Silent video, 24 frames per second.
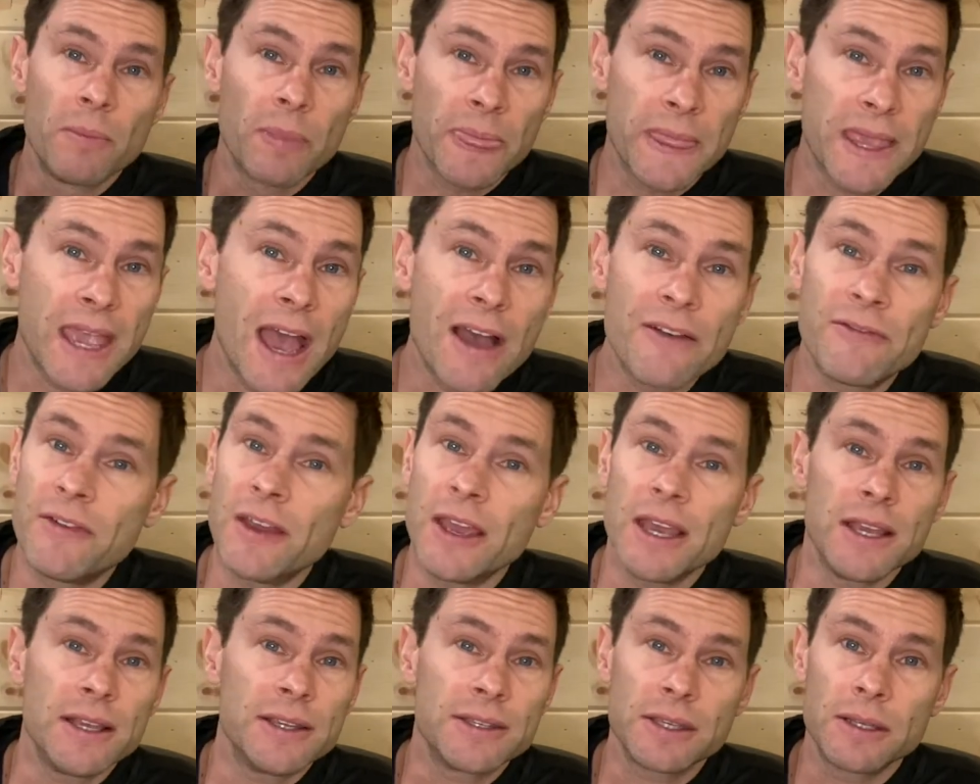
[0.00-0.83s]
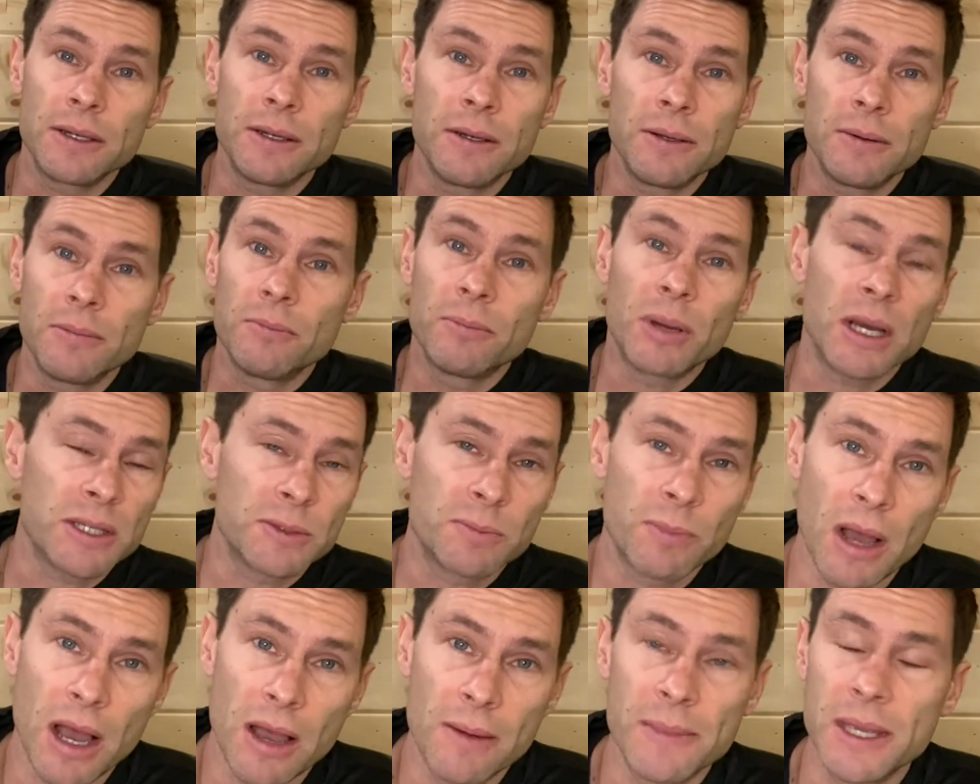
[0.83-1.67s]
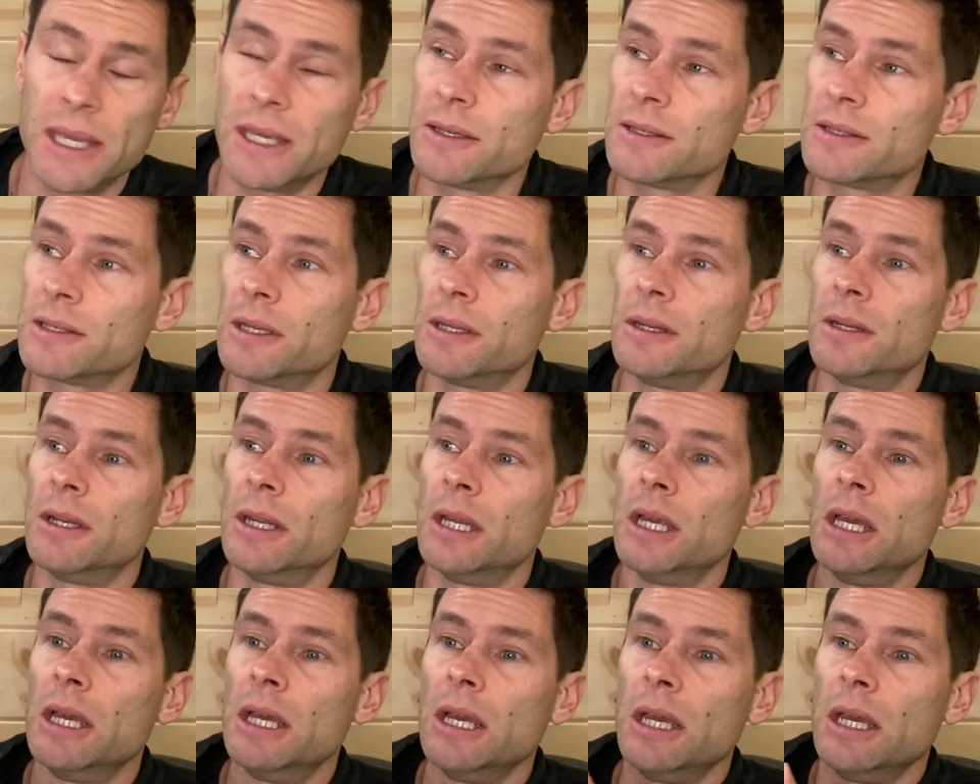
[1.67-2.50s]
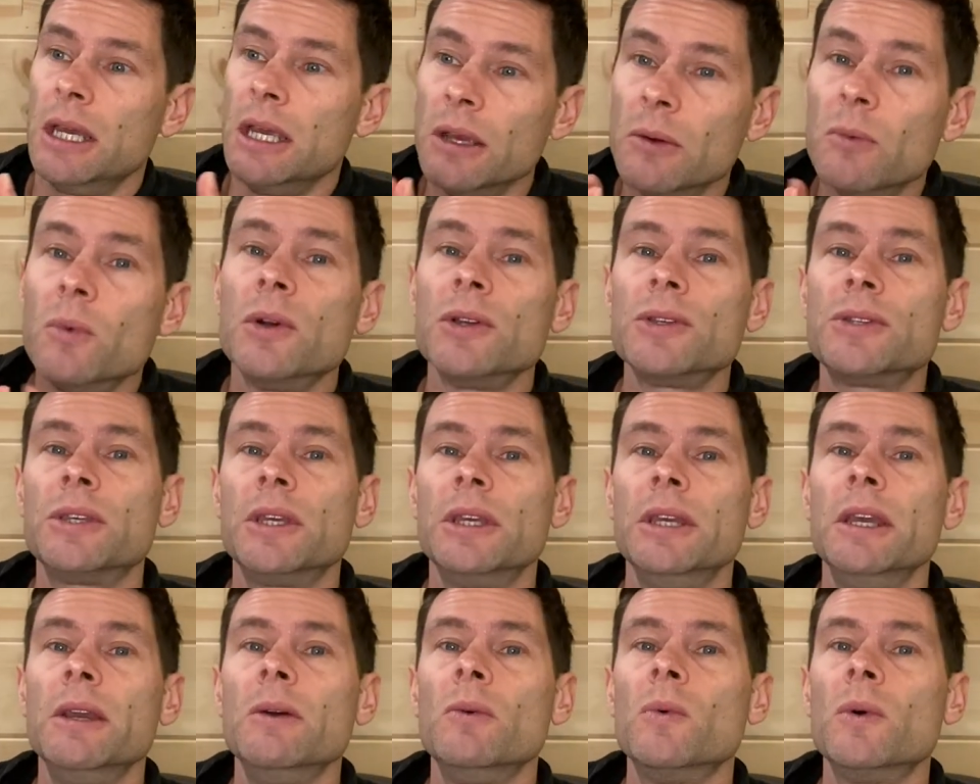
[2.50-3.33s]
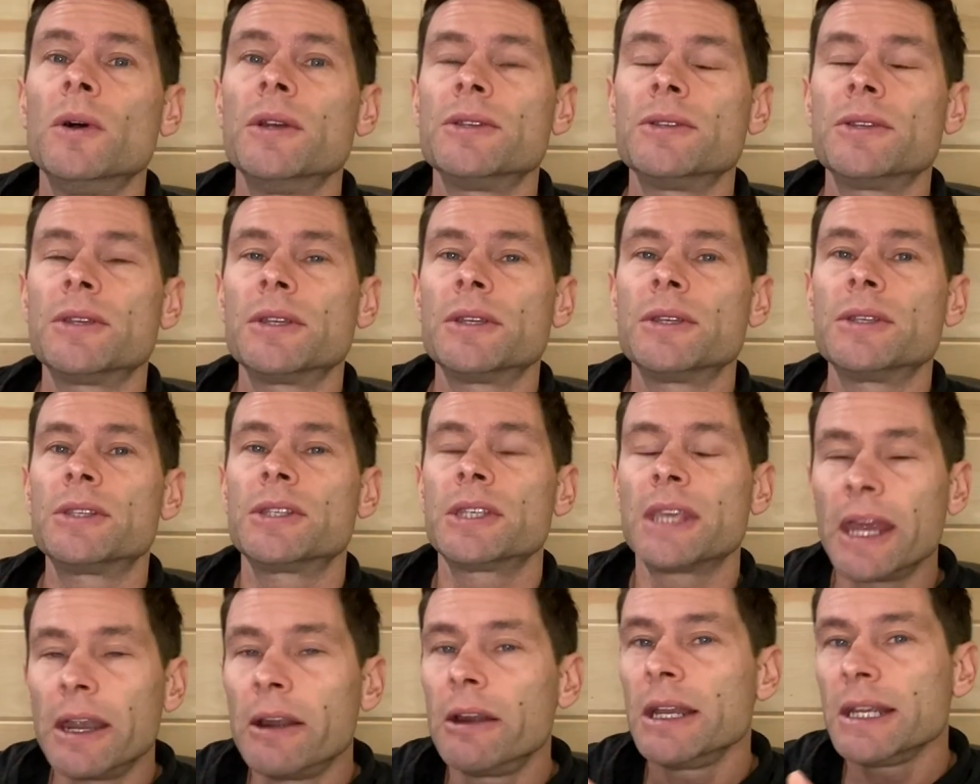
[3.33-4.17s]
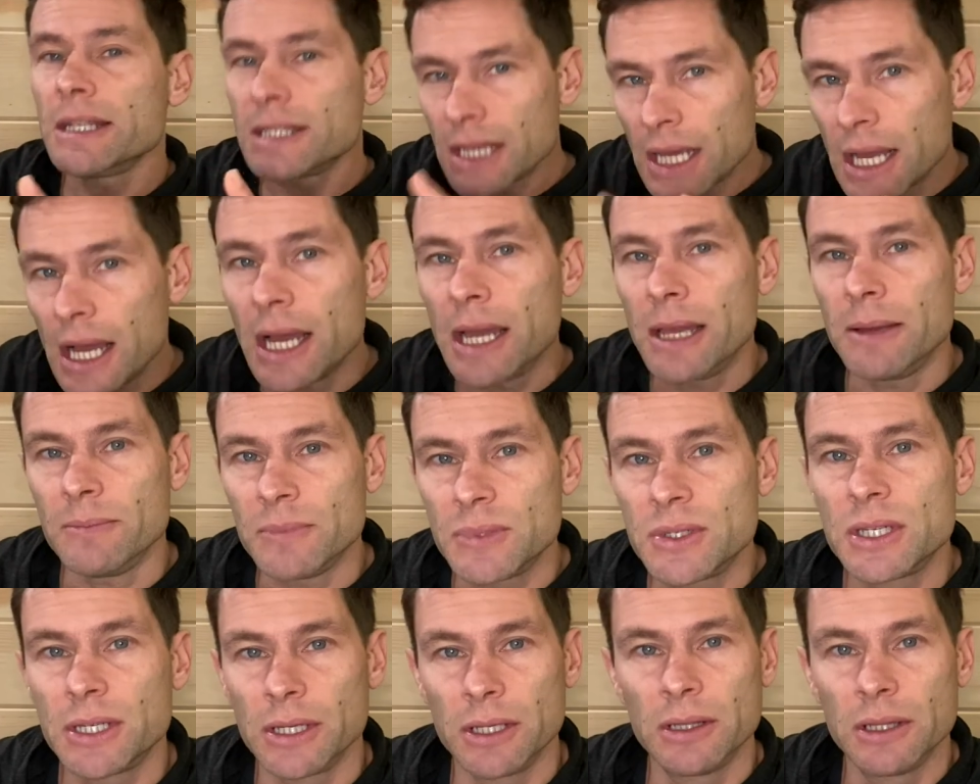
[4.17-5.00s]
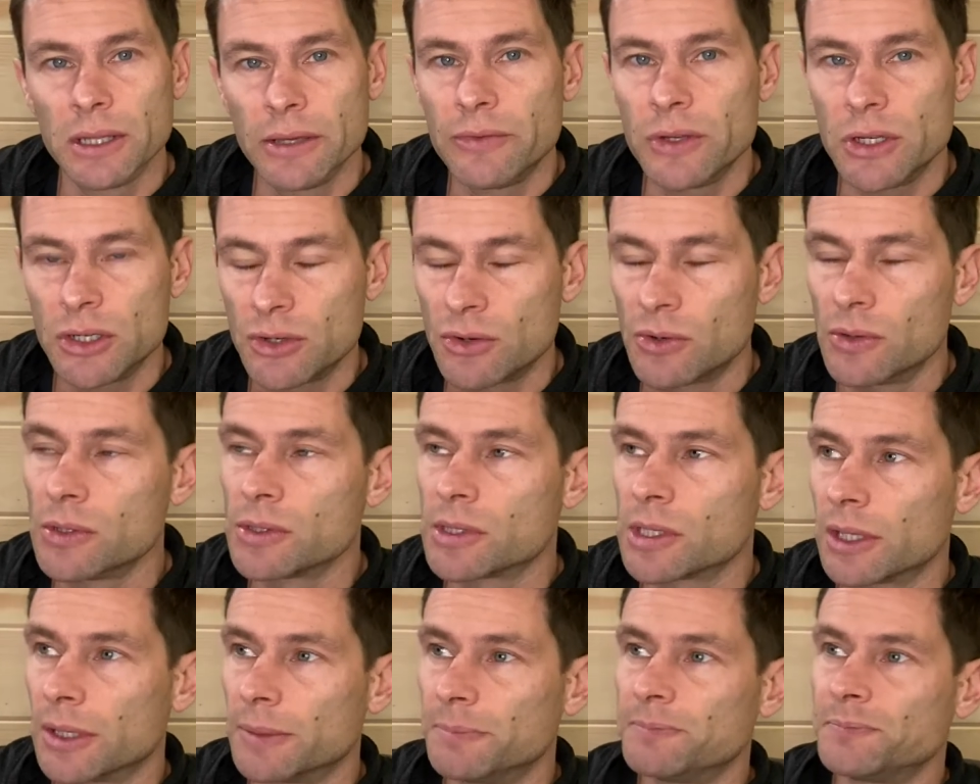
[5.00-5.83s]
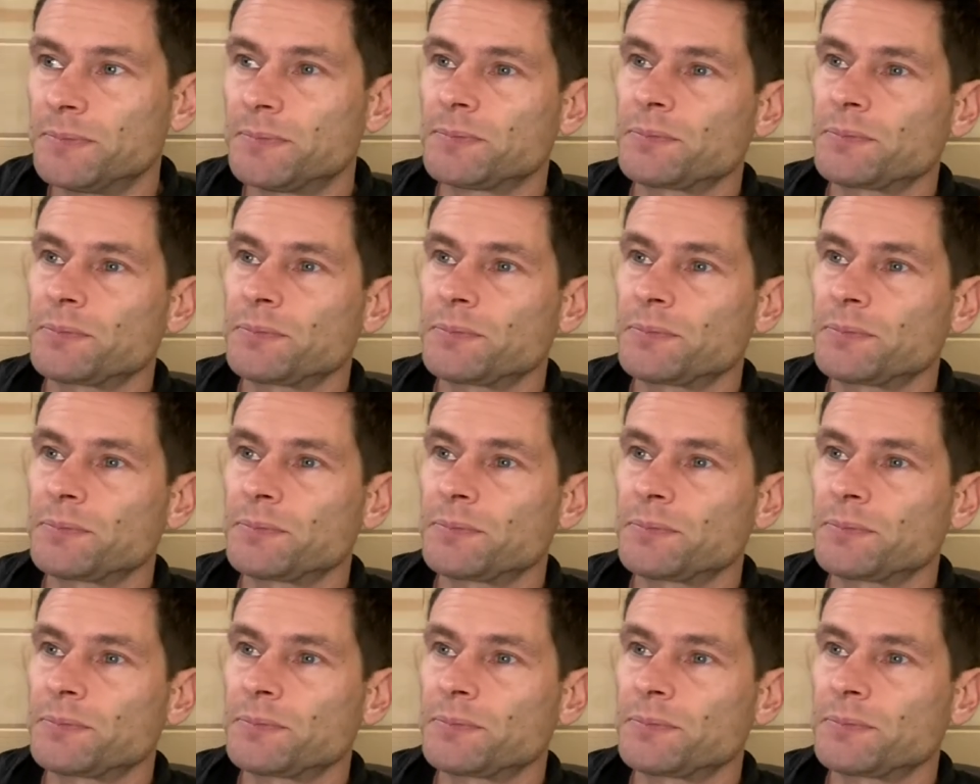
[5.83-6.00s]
cafes and bus bombings. And it was a scary time to live in Jerusalem.